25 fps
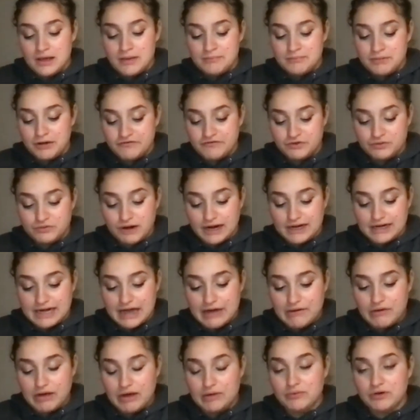But for right
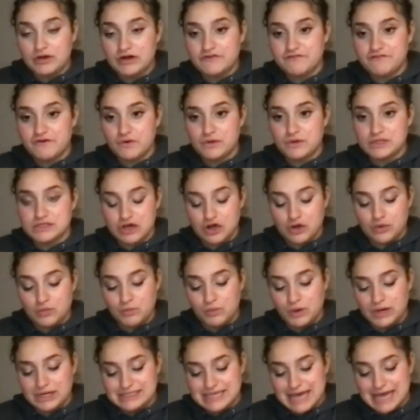now, I want to focus on
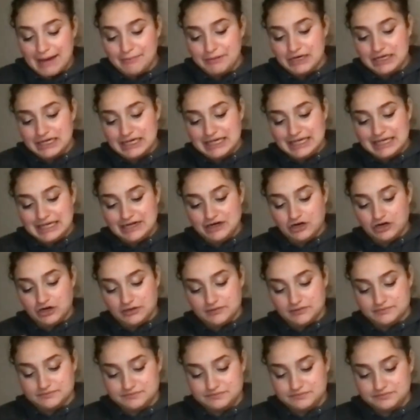what is happening
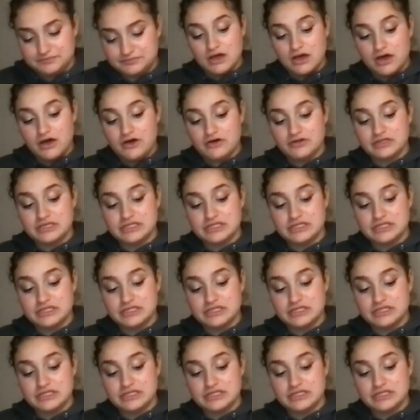here on